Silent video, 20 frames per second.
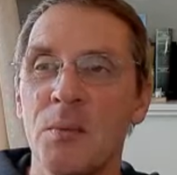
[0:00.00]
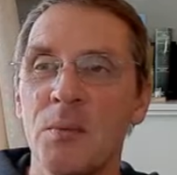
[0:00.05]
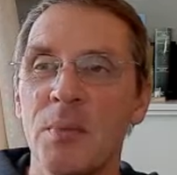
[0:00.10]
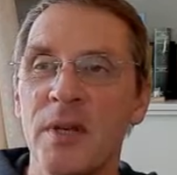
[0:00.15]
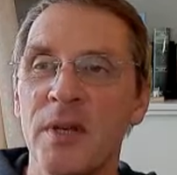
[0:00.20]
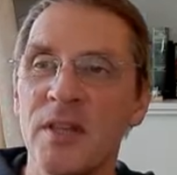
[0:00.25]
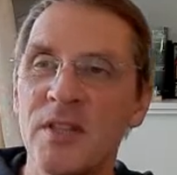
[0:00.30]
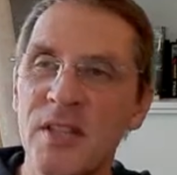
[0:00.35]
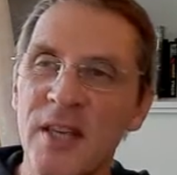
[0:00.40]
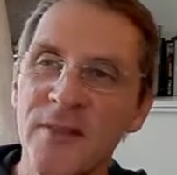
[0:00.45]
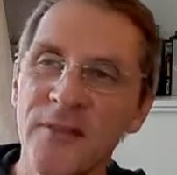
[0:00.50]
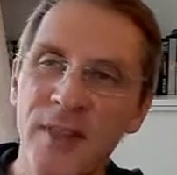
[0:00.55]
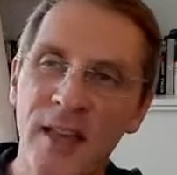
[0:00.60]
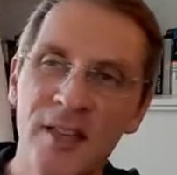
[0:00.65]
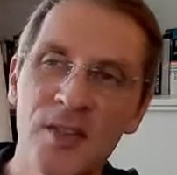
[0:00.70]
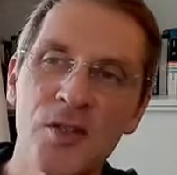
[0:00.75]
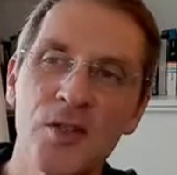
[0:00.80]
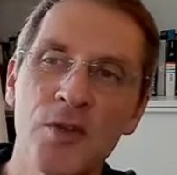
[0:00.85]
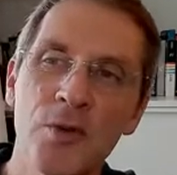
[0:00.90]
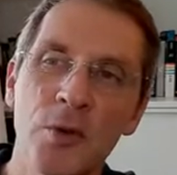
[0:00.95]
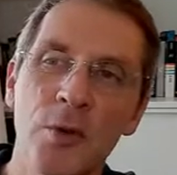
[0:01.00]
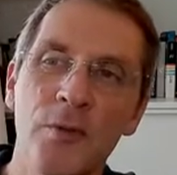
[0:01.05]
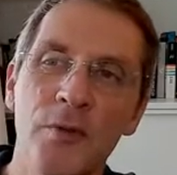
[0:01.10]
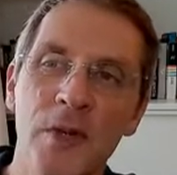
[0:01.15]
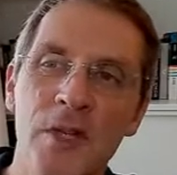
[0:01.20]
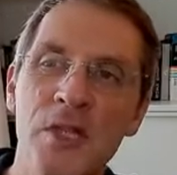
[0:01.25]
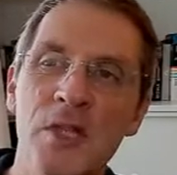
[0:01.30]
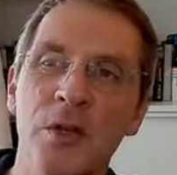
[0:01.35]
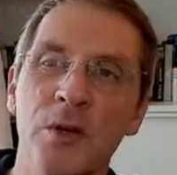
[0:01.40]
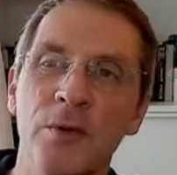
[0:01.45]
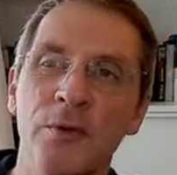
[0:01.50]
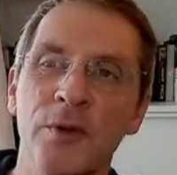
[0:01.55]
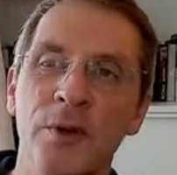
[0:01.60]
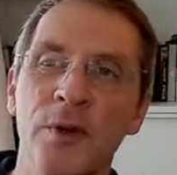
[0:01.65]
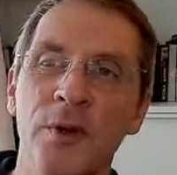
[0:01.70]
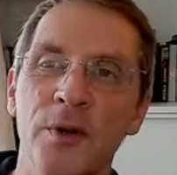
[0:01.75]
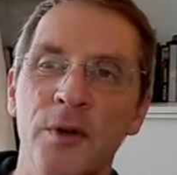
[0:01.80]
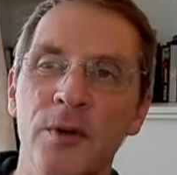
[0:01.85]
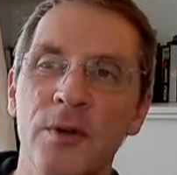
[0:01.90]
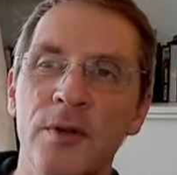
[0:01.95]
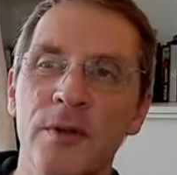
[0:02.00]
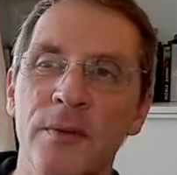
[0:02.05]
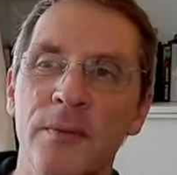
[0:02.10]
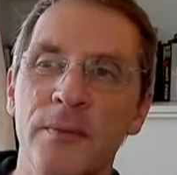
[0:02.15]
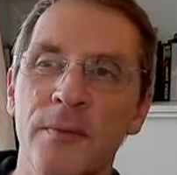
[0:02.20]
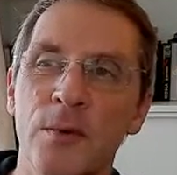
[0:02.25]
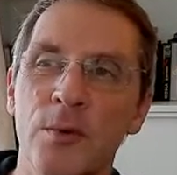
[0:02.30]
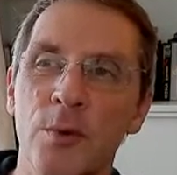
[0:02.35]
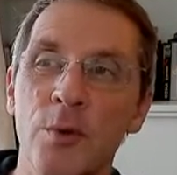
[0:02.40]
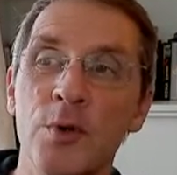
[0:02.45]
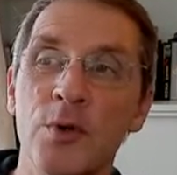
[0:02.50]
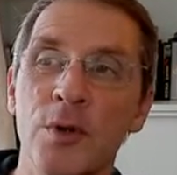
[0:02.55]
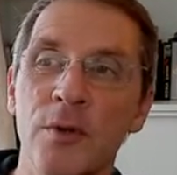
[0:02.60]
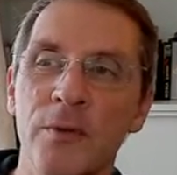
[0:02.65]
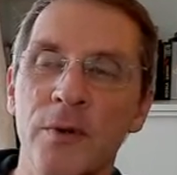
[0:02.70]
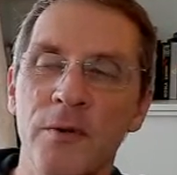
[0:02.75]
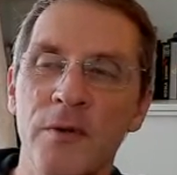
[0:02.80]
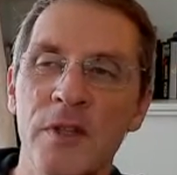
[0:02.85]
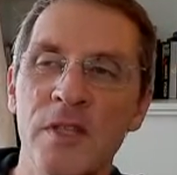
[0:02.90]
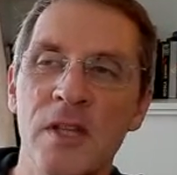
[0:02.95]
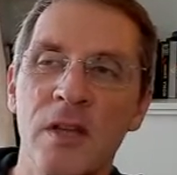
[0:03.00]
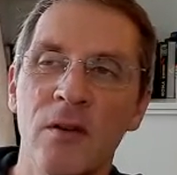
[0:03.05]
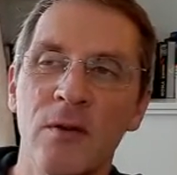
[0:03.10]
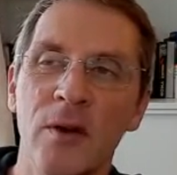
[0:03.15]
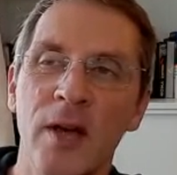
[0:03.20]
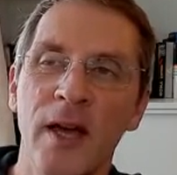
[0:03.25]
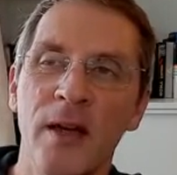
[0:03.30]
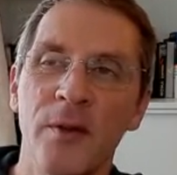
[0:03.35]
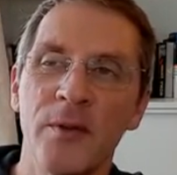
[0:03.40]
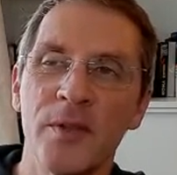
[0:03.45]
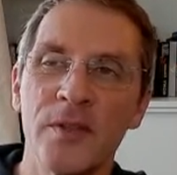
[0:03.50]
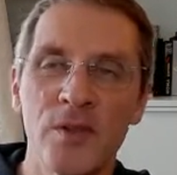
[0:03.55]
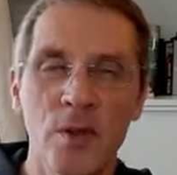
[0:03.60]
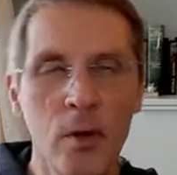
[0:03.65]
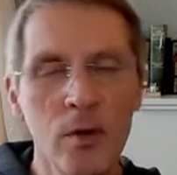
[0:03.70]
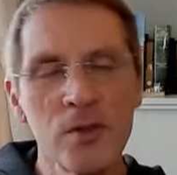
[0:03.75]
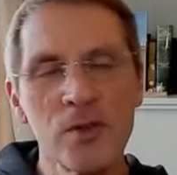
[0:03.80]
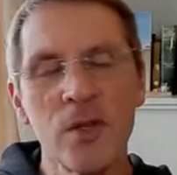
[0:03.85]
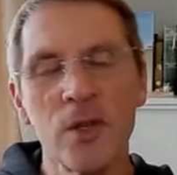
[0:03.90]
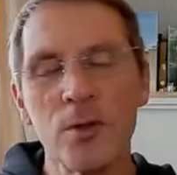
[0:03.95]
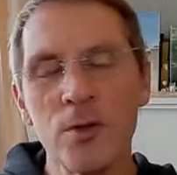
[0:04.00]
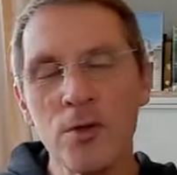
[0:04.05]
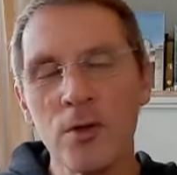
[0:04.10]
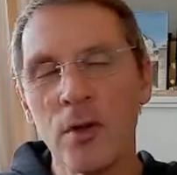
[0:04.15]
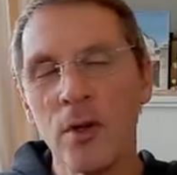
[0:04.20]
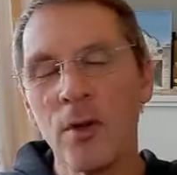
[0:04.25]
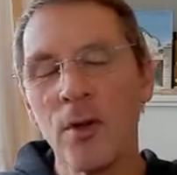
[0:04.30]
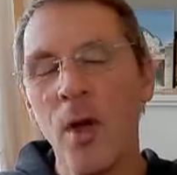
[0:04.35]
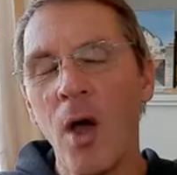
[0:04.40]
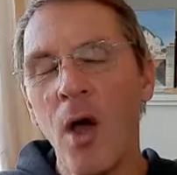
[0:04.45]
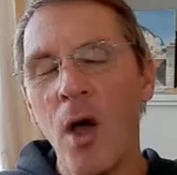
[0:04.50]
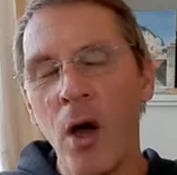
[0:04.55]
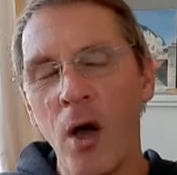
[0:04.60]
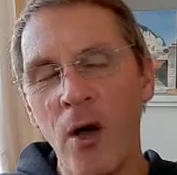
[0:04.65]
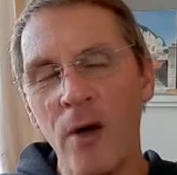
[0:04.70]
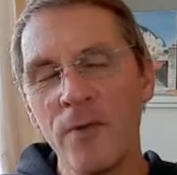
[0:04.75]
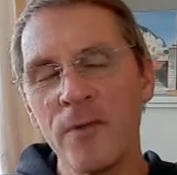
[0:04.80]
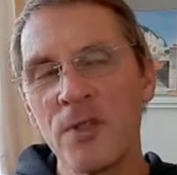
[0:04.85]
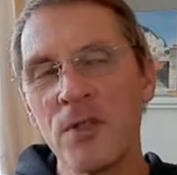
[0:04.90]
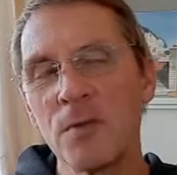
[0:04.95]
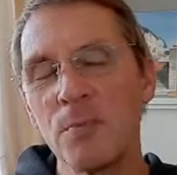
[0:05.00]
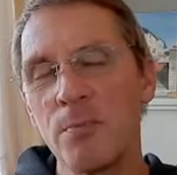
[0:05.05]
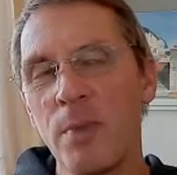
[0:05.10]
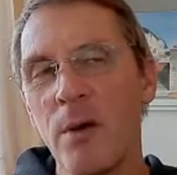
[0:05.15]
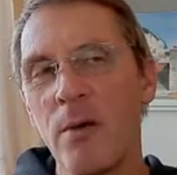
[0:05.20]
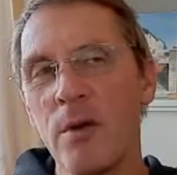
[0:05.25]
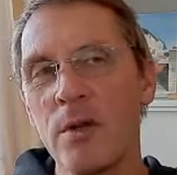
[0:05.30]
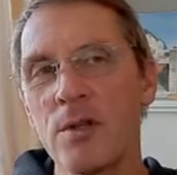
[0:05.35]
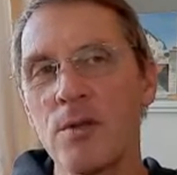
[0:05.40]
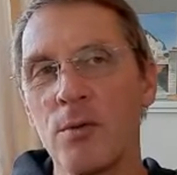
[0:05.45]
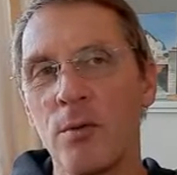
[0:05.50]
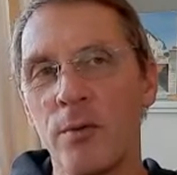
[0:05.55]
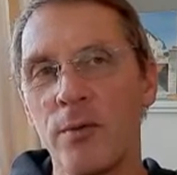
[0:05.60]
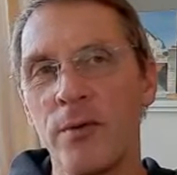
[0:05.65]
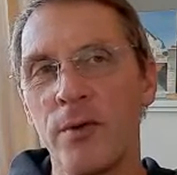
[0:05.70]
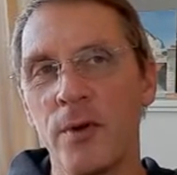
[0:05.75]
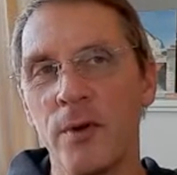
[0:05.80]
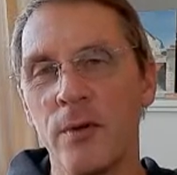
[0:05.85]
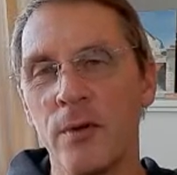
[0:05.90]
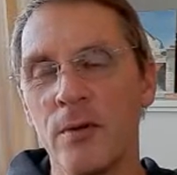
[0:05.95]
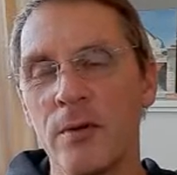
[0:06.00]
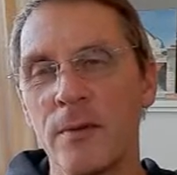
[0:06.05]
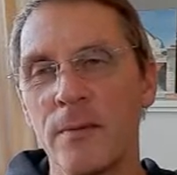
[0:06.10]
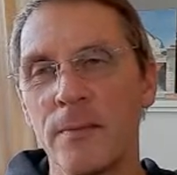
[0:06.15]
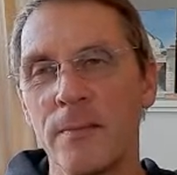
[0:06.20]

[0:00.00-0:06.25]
But you see, if that's true of physical food, crucial for physical health, it's also true of spiritual food.